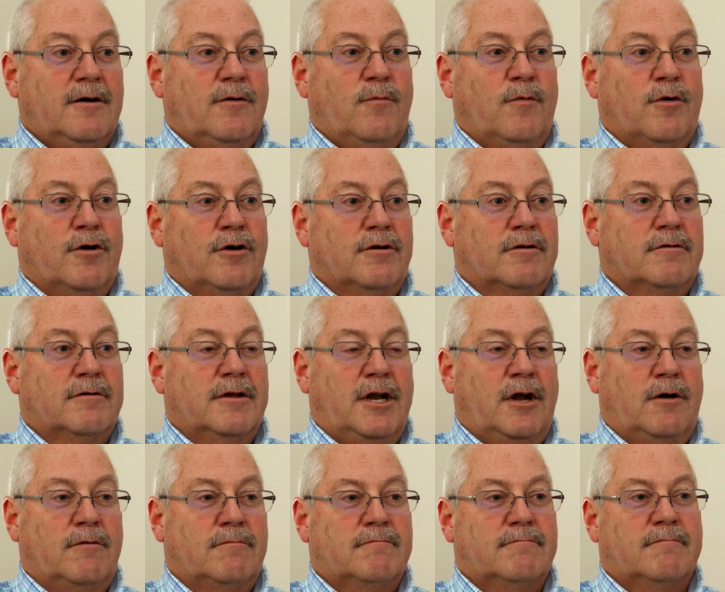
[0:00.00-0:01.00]
We're, you
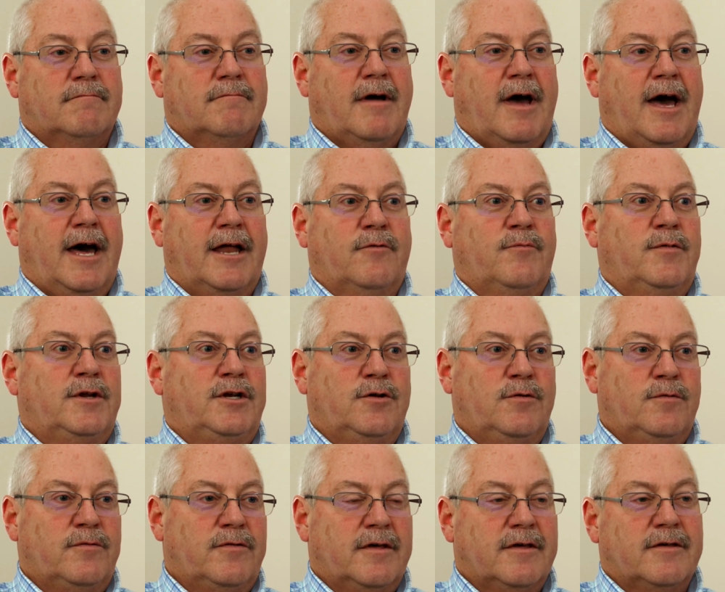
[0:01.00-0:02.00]
know, how do we
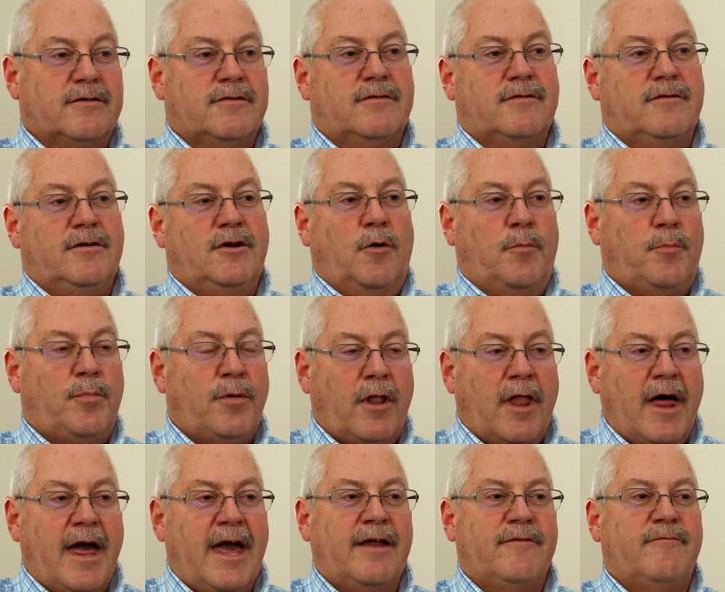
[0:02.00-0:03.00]
do this, you know,
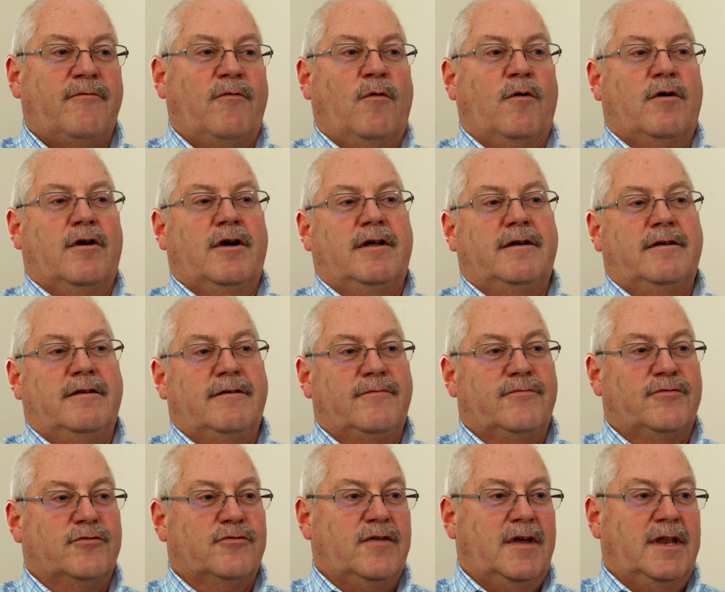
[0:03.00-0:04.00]
plan for it,
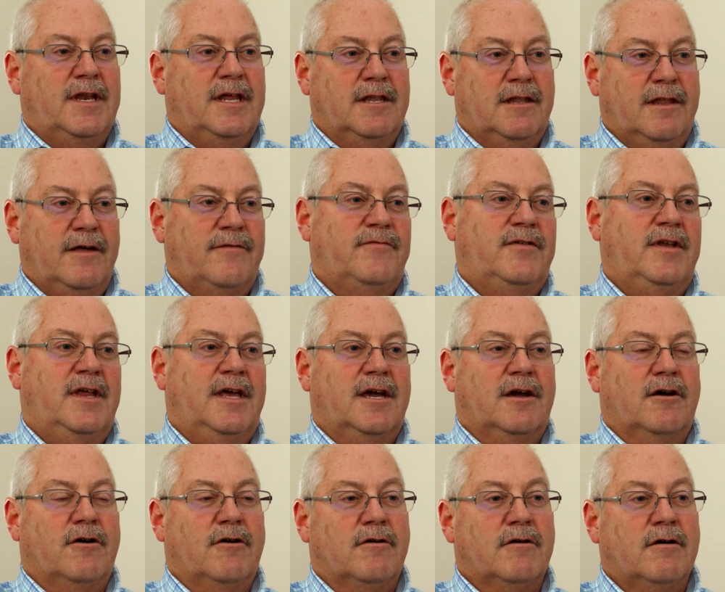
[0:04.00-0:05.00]
if there's any
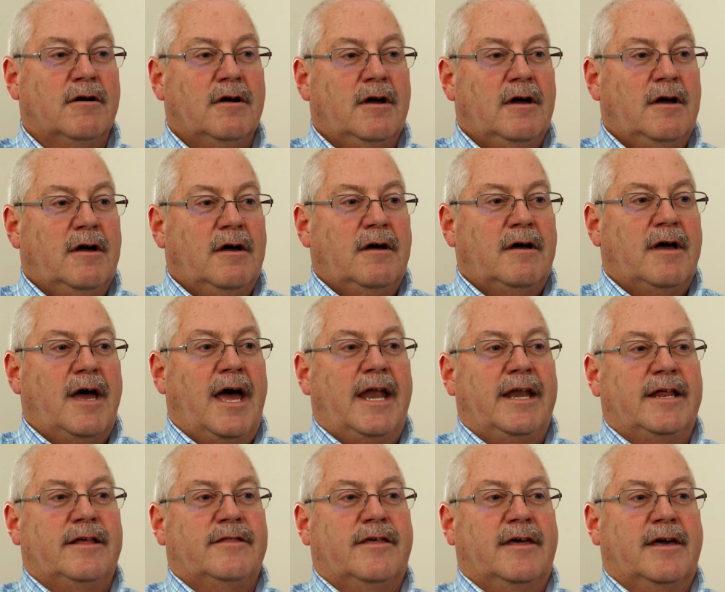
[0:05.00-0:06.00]
lifting or
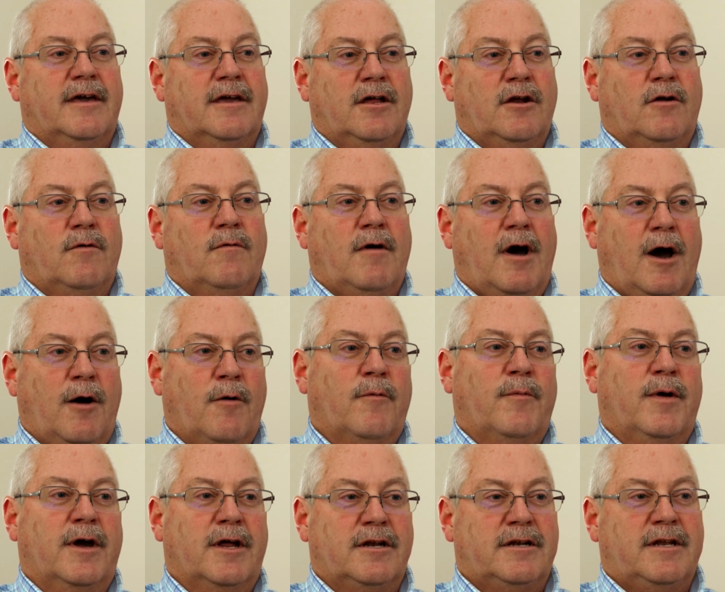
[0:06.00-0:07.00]
anything, you know, how are
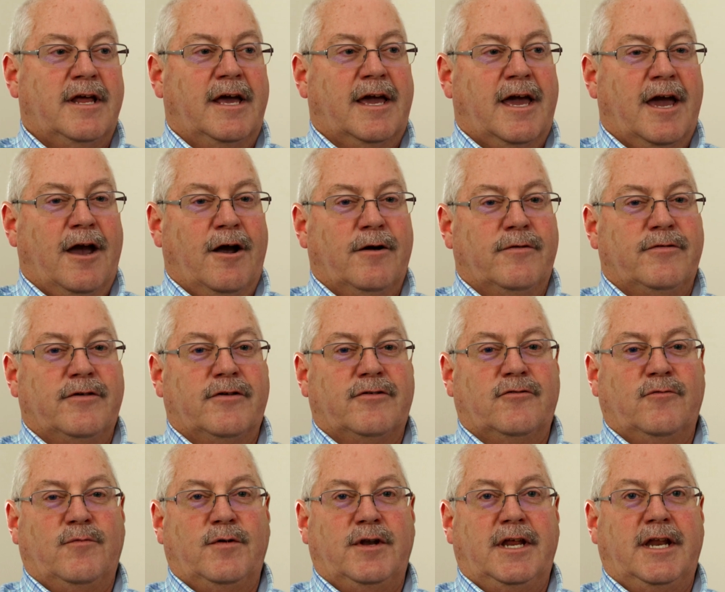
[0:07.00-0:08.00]
we going to take care of this?
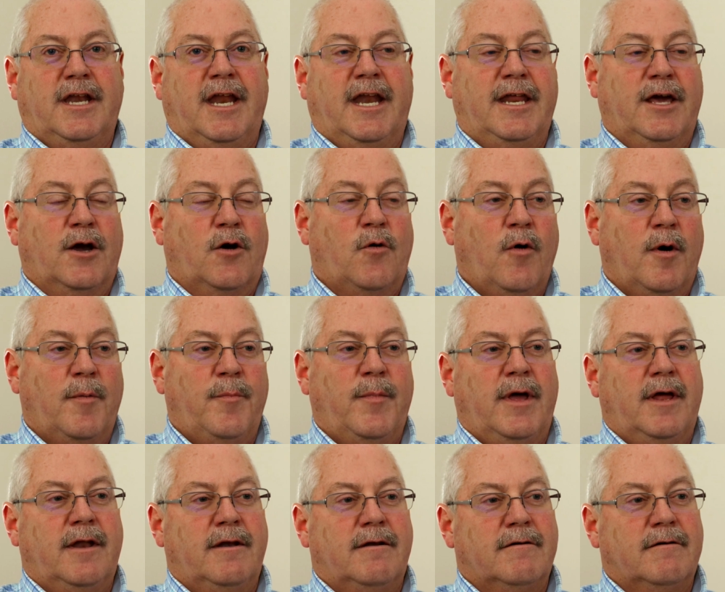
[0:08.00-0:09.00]
Do we need any
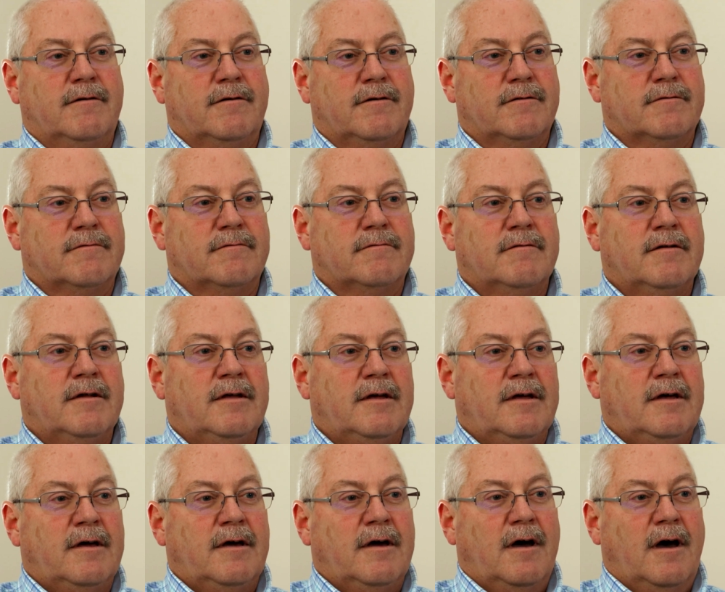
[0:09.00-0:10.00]
equipment
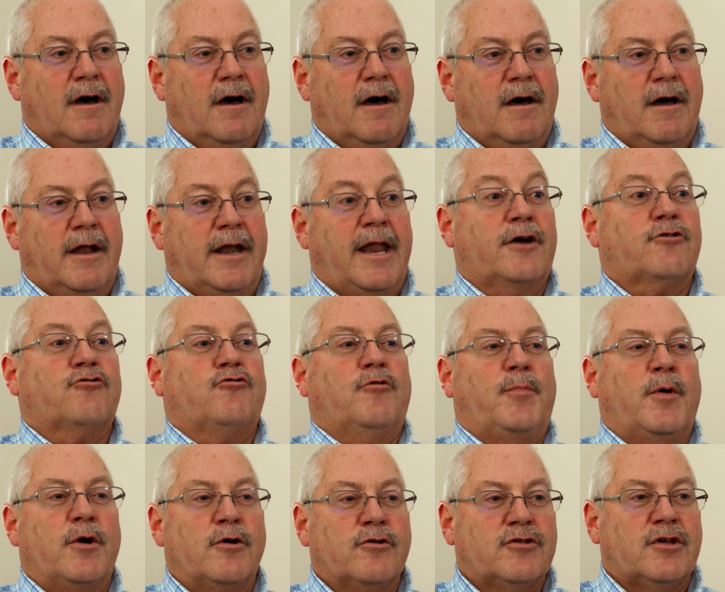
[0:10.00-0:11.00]
or uh, an extra
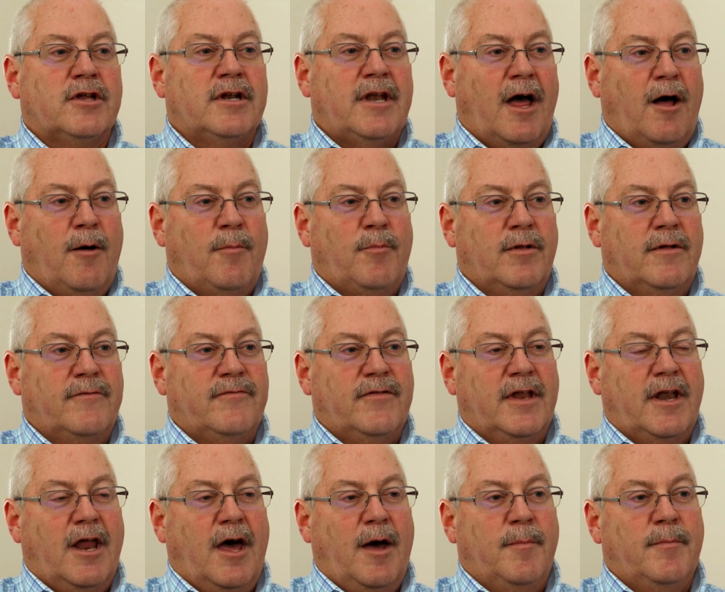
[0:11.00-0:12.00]
person to help lift
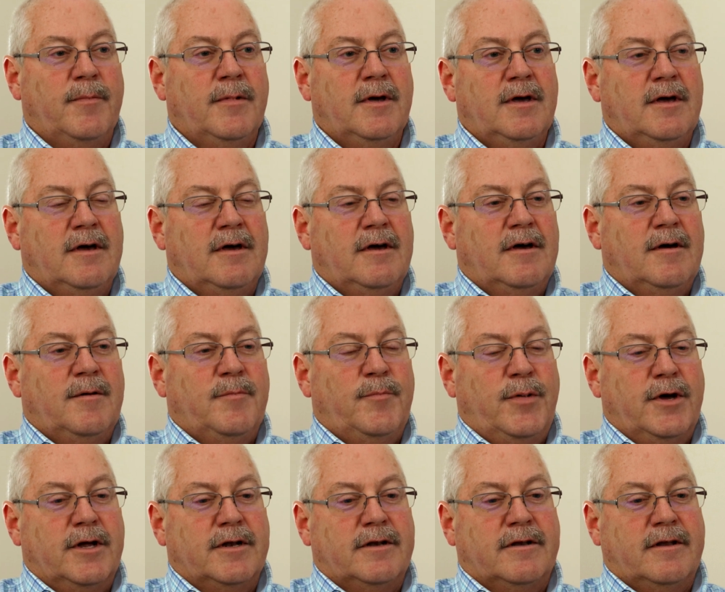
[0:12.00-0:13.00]
it up?
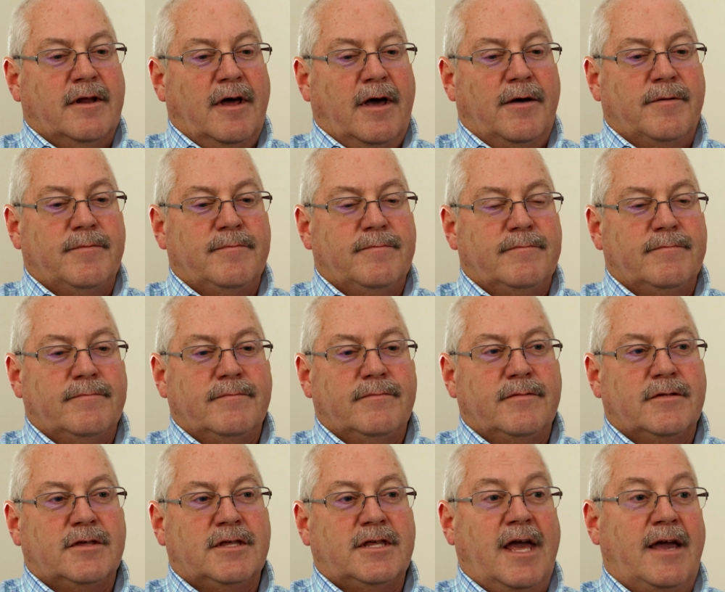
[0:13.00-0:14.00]
But
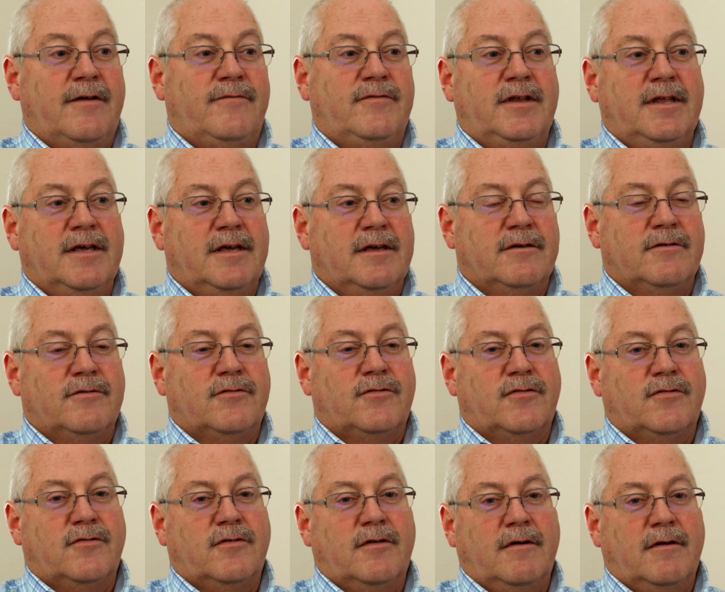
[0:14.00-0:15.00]
uh, safety is
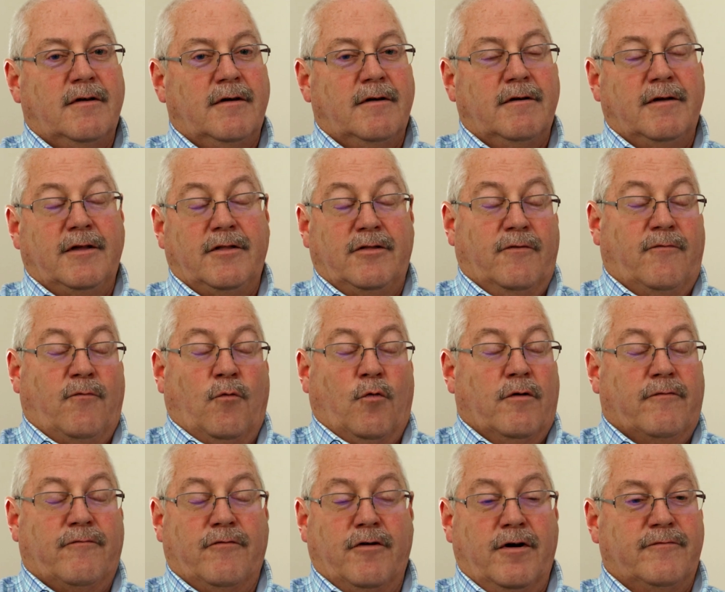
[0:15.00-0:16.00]
uh, in the
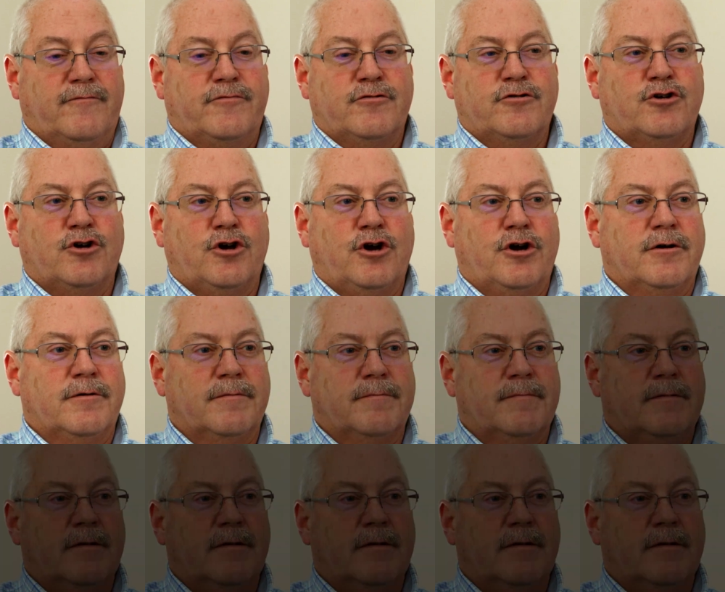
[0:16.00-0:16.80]
forefront for sure.